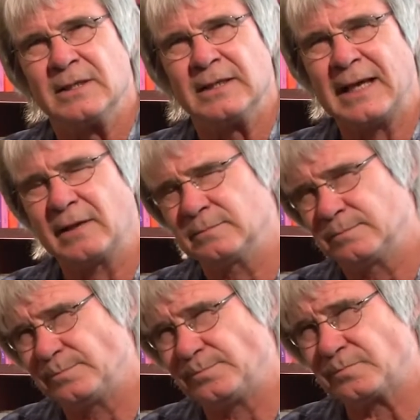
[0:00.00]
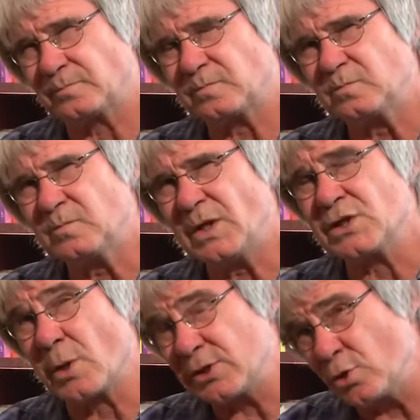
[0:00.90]
Now,
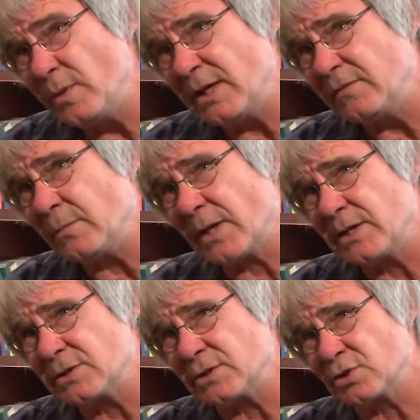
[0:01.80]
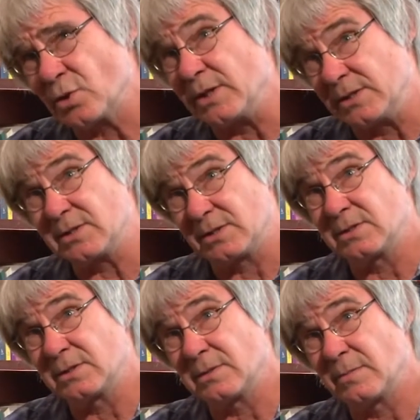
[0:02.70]
so I do believe in patient
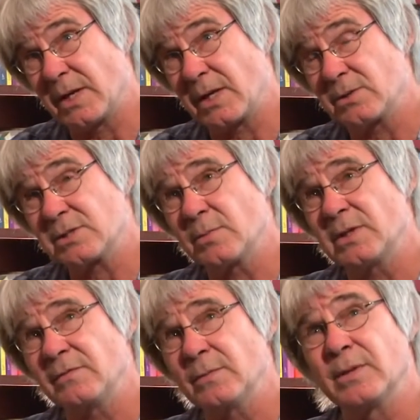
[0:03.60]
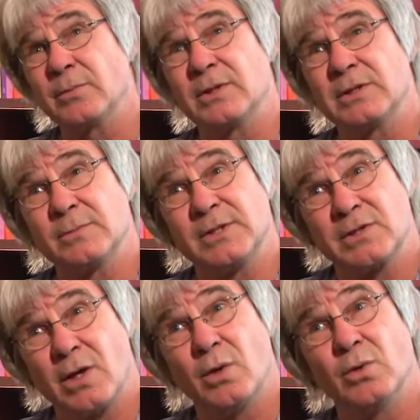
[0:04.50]
choice, but I also believe that people need to be
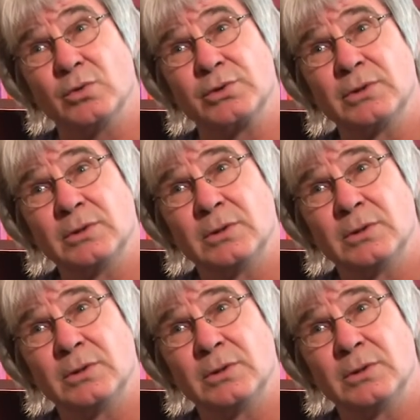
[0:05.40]
told